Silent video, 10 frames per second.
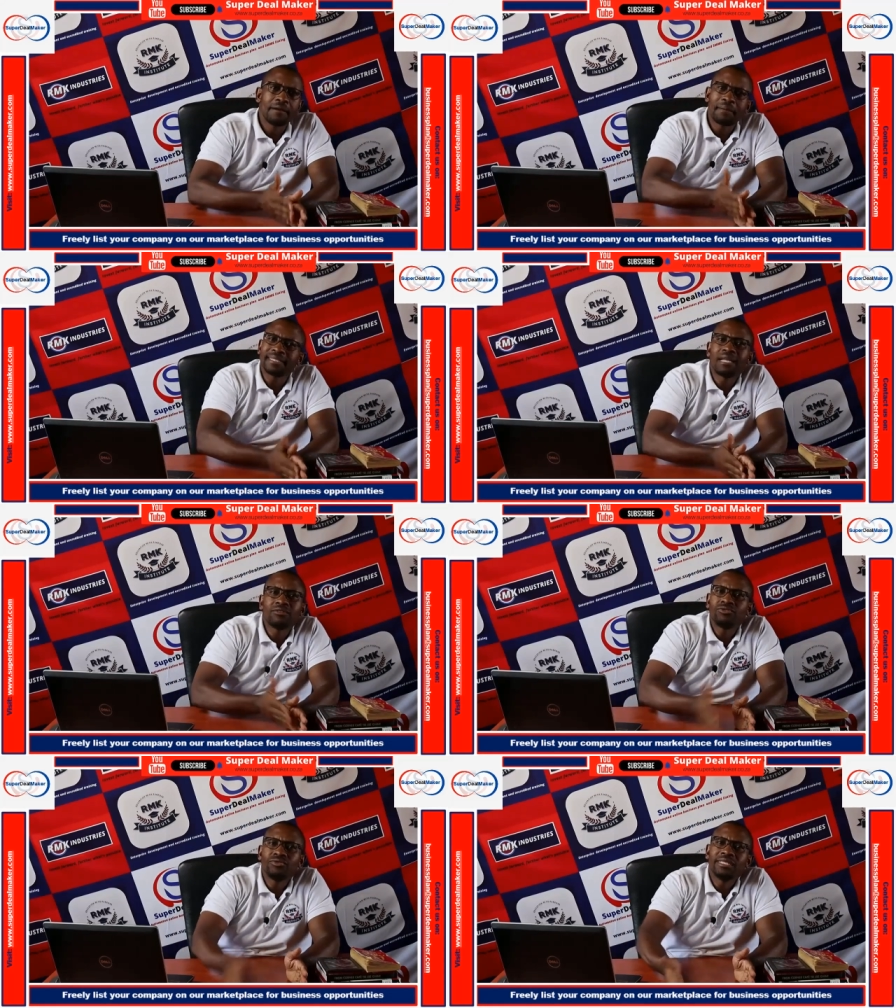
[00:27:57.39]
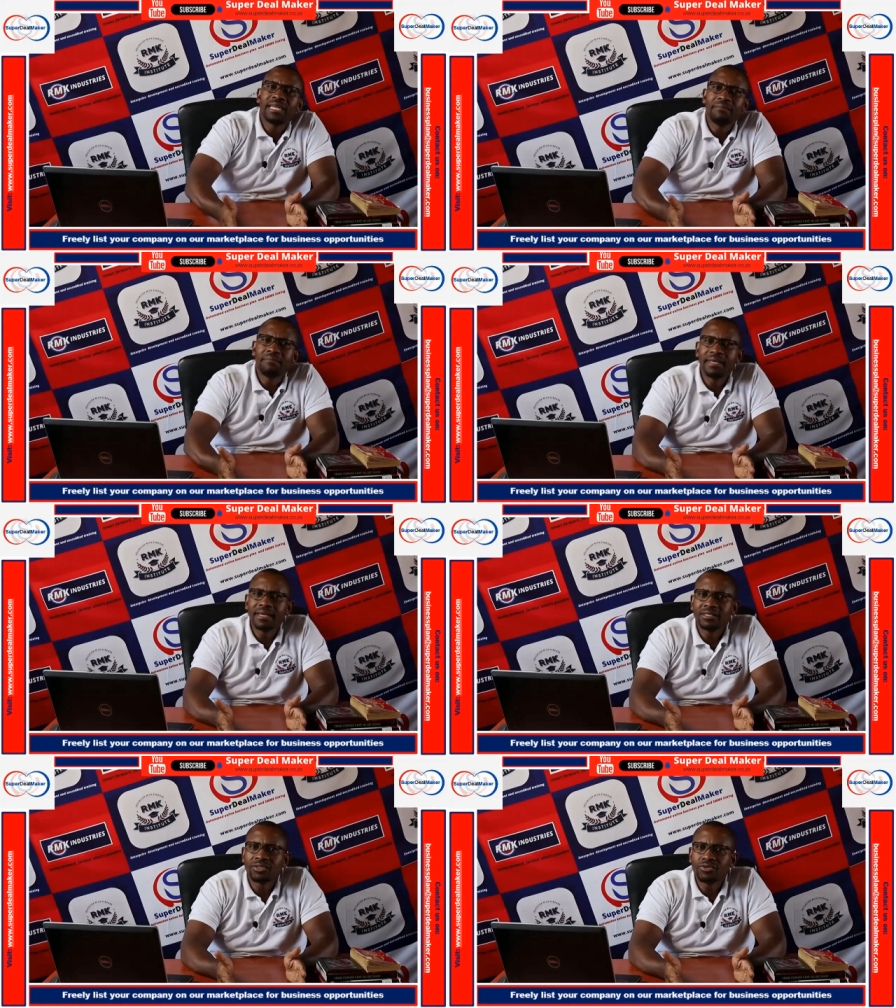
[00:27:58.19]
but they're not doing
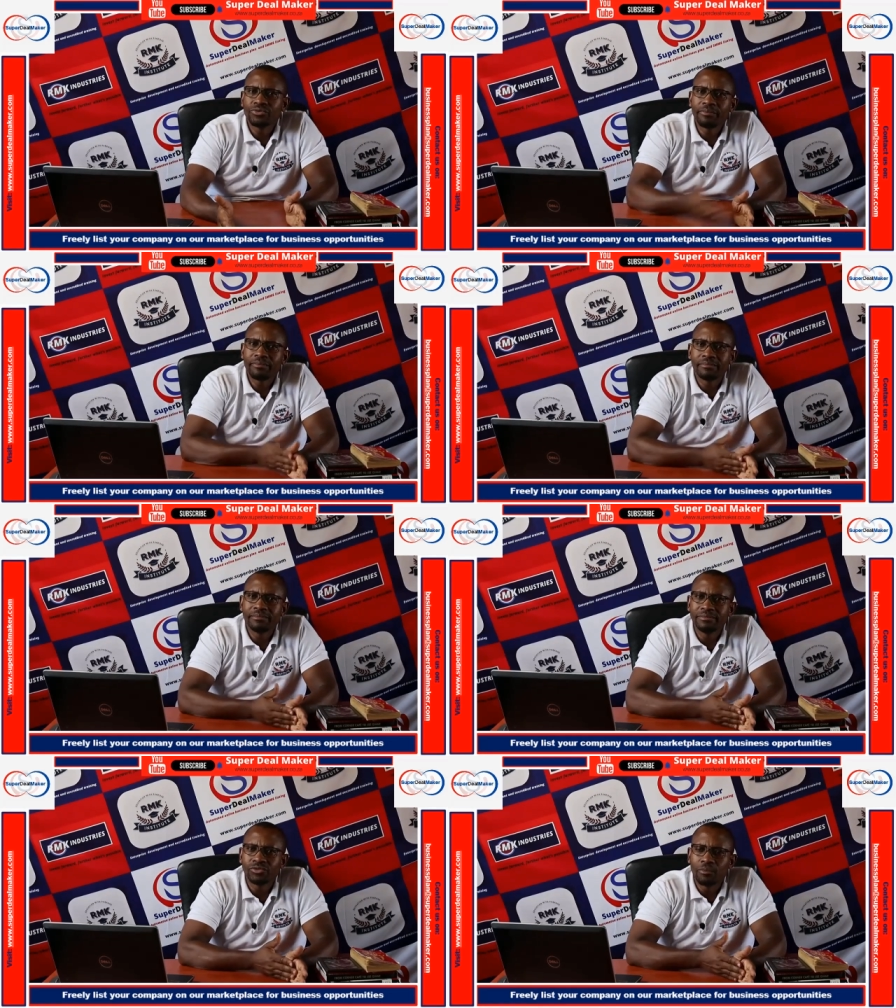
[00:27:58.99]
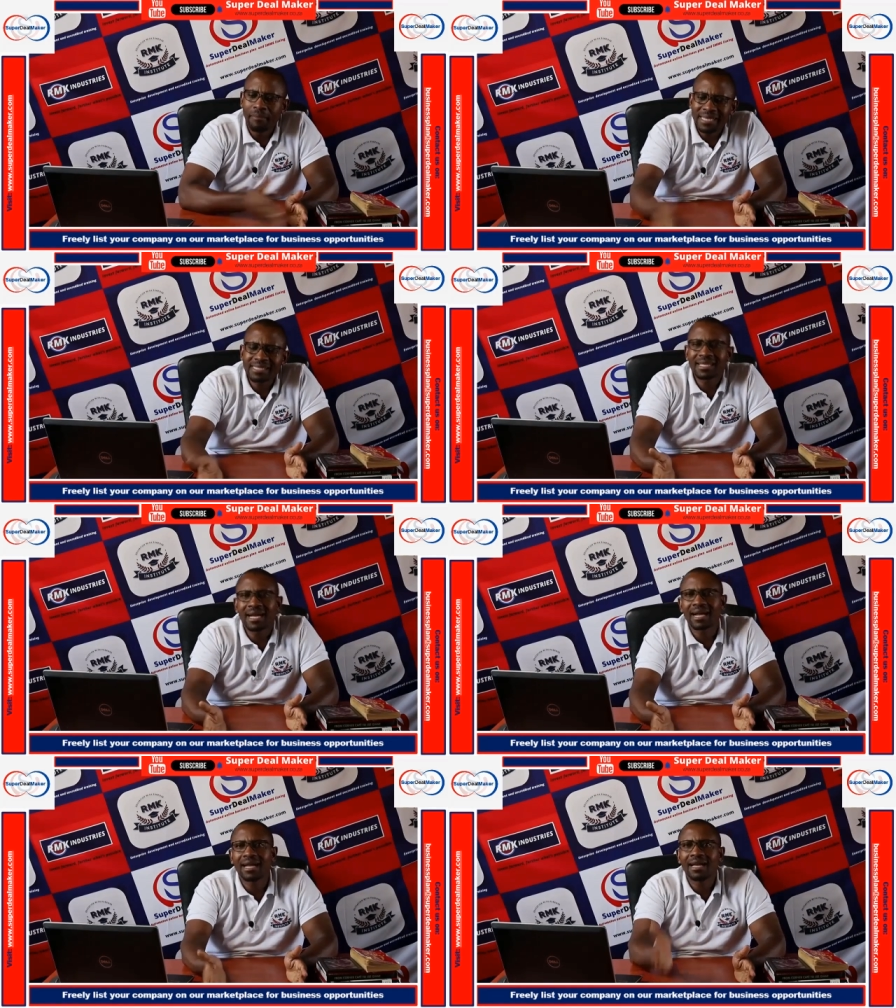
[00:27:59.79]
mbas to mm, to
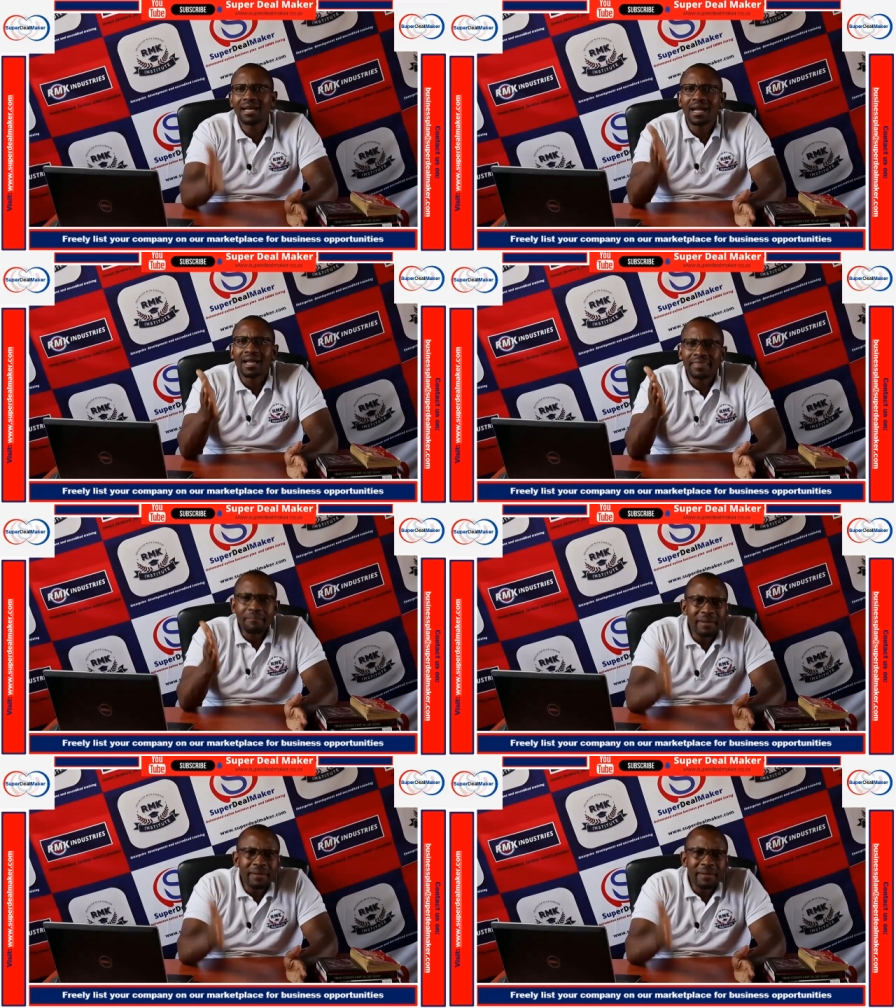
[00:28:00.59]
master the